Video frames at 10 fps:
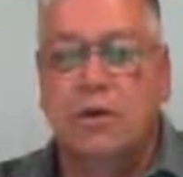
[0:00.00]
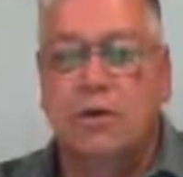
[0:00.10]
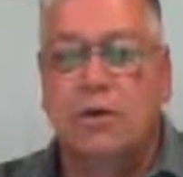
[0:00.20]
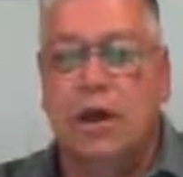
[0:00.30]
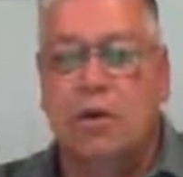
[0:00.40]

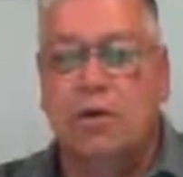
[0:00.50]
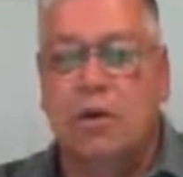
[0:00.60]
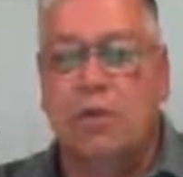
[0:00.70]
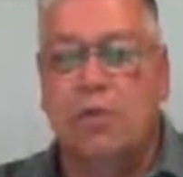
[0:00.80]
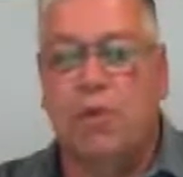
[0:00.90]
that
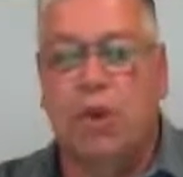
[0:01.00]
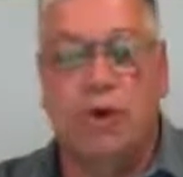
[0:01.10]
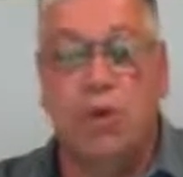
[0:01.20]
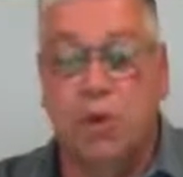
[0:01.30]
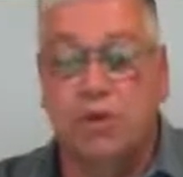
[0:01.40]
will
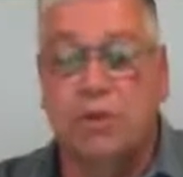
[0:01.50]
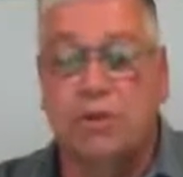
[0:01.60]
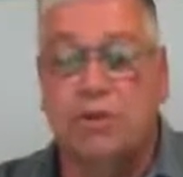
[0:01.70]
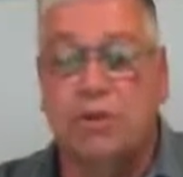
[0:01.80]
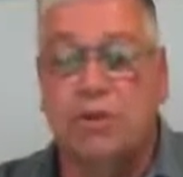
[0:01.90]
partner with our
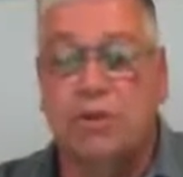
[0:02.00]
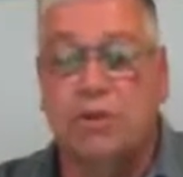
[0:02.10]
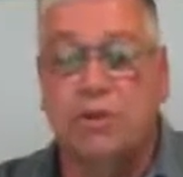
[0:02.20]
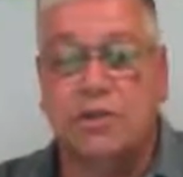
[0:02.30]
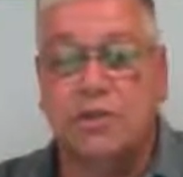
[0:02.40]
school
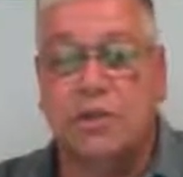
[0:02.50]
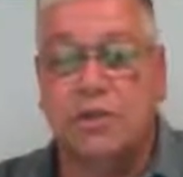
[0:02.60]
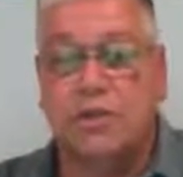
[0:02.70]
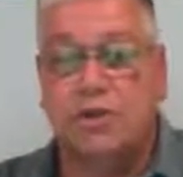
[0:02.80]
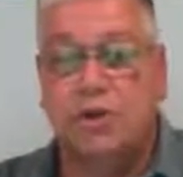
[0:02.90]
systems
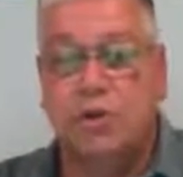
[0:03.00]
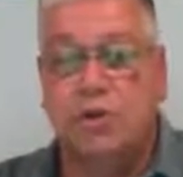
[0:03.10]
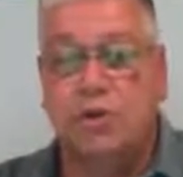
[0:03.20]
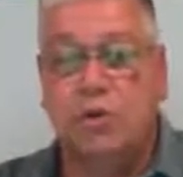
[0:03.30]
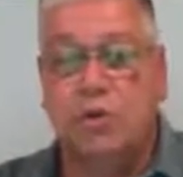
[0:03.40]

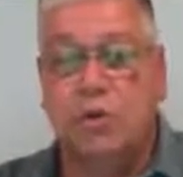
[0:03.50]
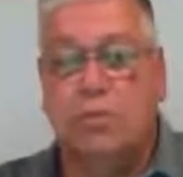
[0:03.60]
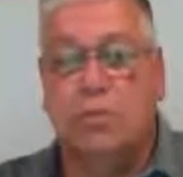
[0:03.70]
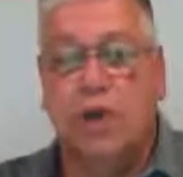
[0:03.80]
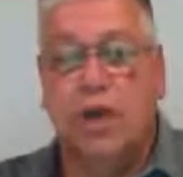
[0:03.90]
to
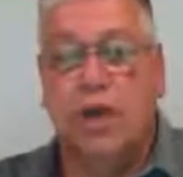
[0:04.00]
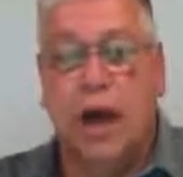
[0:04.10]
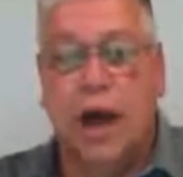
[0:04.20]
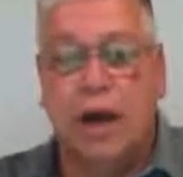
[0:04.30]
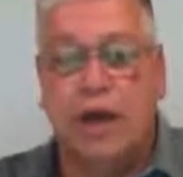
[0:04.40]
bring in
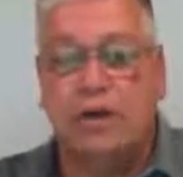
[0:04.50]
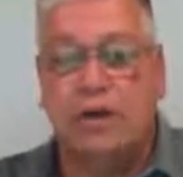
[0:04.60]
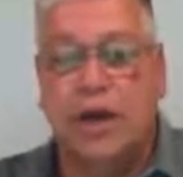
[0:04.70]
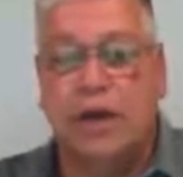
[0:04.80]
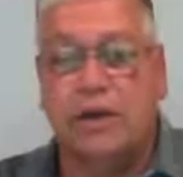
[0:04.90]
higher
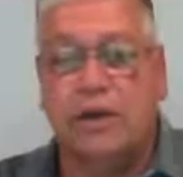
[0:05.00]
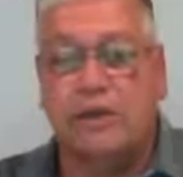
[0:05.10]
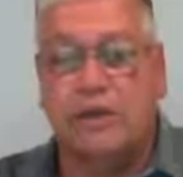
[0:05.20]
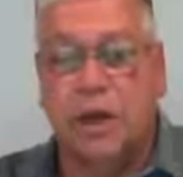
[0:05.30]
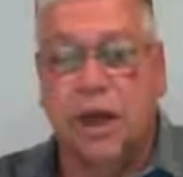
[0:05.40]
tech
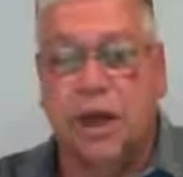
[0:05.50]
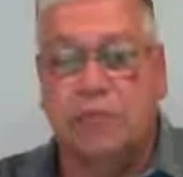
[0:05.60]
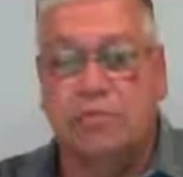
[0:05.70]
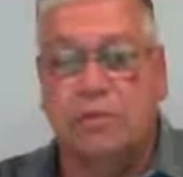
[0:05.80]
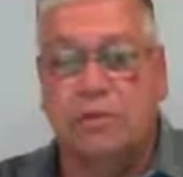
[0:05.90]

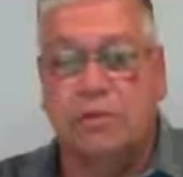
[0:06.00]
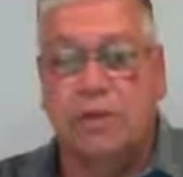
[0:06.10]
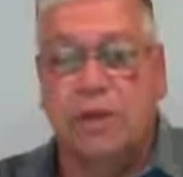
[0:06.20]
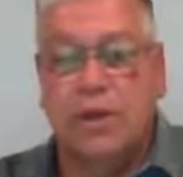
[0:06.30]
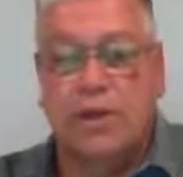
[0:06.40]
jobs.
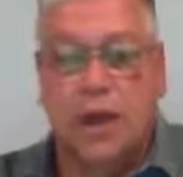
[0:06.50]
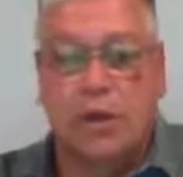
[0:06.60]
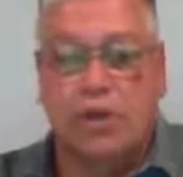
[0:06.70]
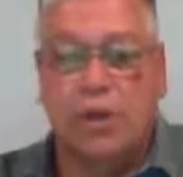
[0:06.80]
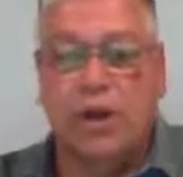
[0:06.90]

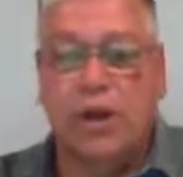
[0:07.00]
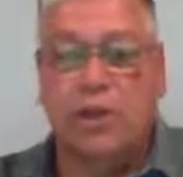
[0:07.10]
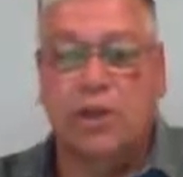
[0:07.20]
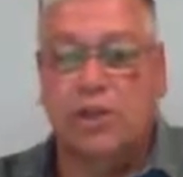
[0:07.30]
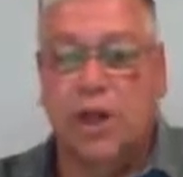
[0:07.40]
That will bring
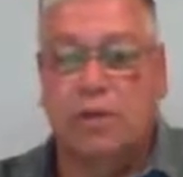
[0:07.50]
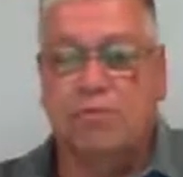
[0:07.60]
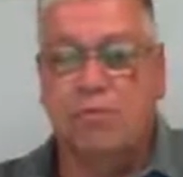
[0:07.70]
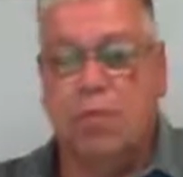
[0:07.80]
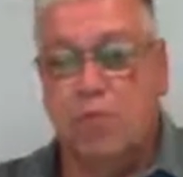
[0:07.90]
in the
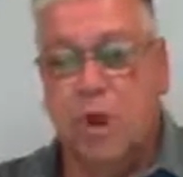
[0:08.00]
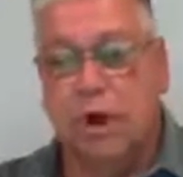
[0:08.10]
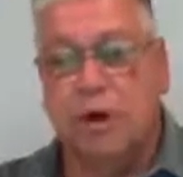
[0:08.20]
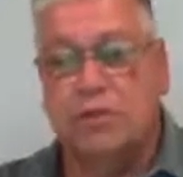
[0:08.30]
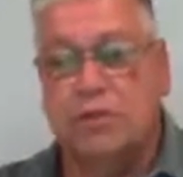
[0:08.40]
jobs for the
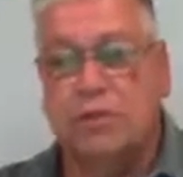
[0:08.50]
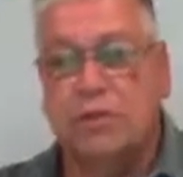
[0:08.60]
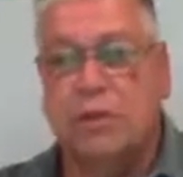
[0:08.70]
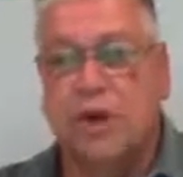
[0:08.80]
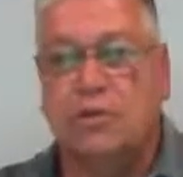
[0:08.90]
parents,
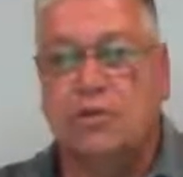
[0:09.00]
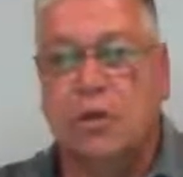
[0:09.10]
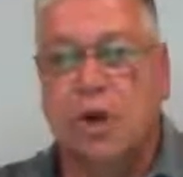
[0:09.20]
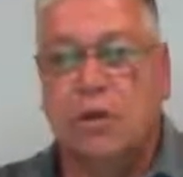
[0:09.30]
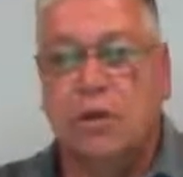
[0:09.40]
as
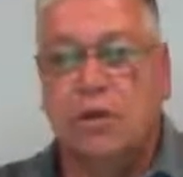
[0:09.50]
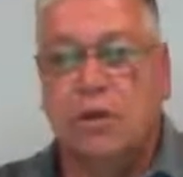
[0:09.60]
well